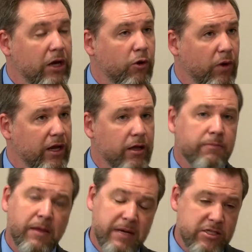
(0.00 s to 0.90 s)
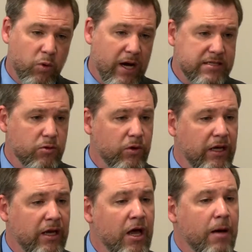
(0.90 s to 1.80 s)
curriculum, they meet twice a week.